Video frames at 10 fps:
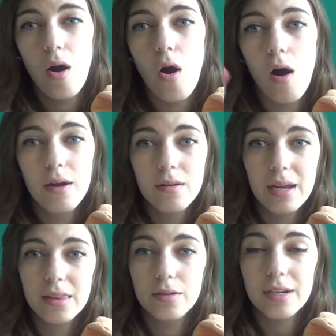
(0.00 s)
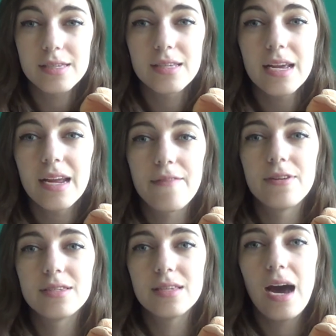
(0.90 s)
on like the listing if
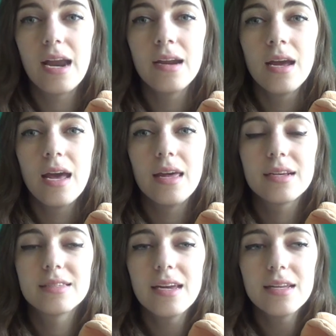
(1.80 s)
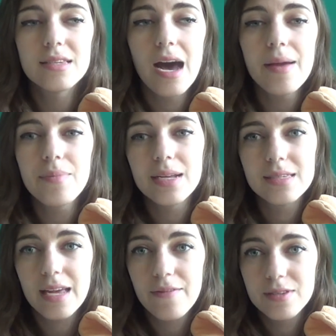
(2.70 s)
it's not. An extended time
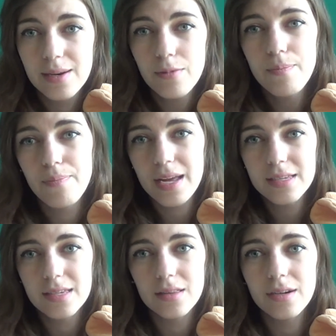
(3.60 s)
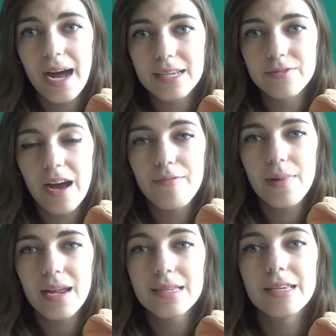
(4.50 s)
means if someone bids in the last 5
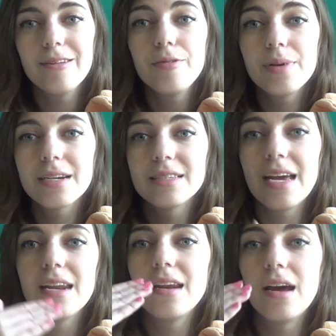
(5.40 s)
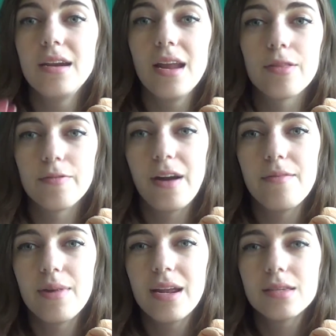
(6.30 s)
minutes, it'll be extended another
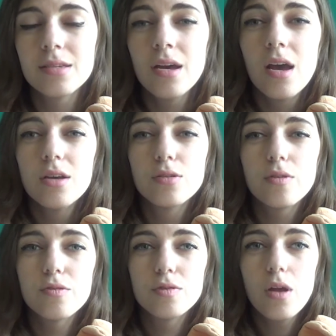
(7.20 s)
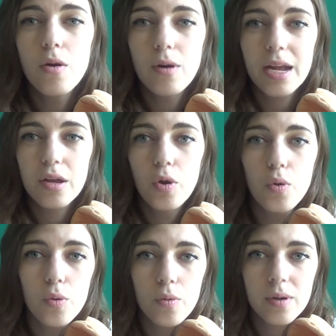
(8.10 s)
5 minutes. So there's no like
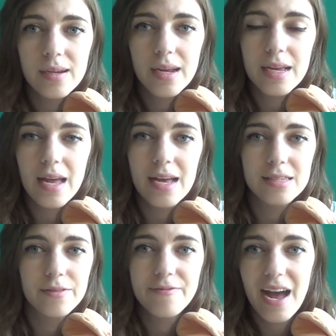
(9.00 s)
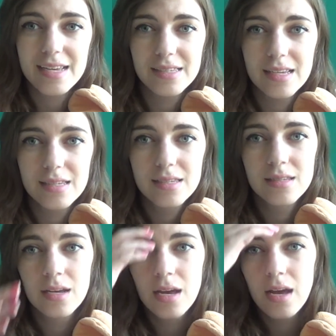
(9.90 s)
who has the fastest